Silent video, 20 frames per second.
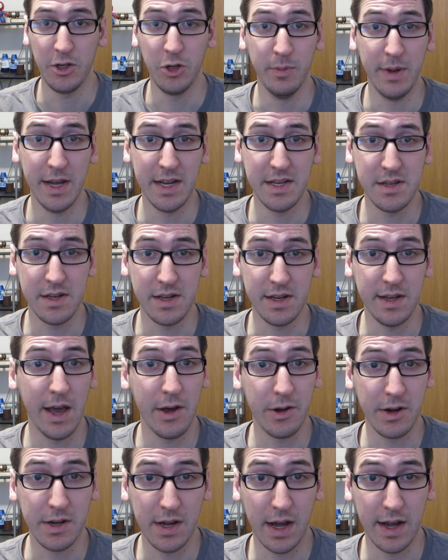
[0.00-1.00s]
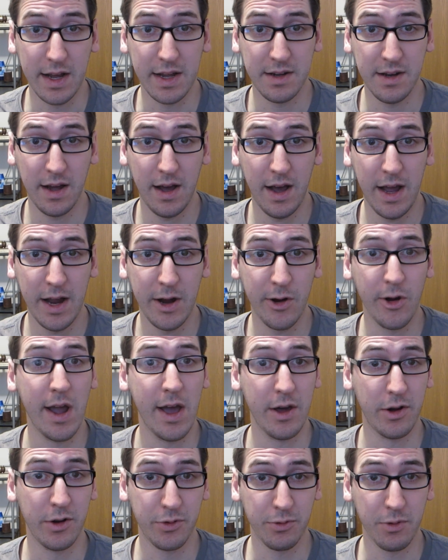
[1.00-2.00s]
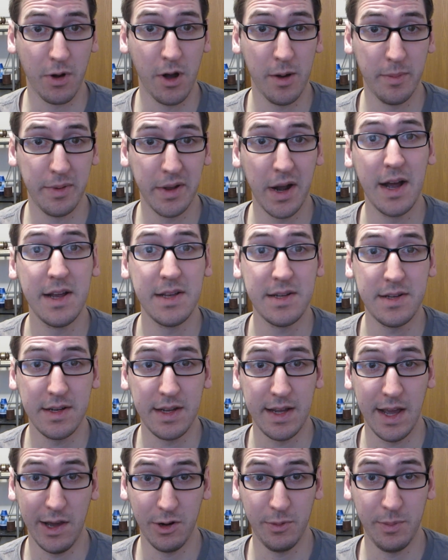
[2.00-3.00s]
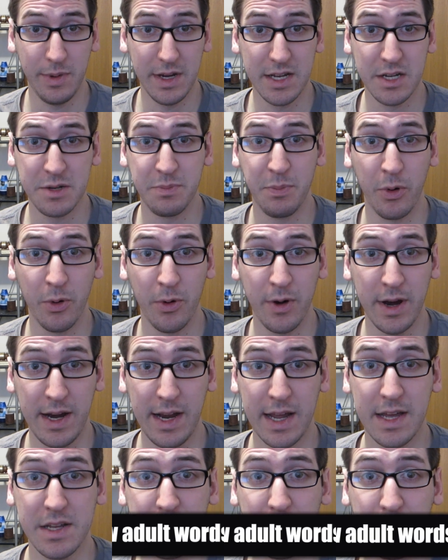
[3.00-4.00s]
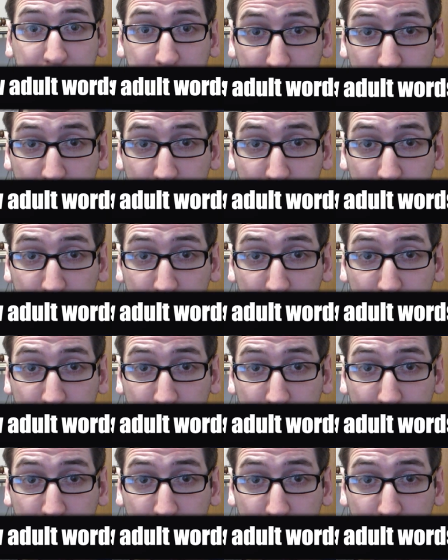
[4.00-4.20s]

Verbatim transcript: You may see how to tie a tie or how to draw, but I see how to be as boring as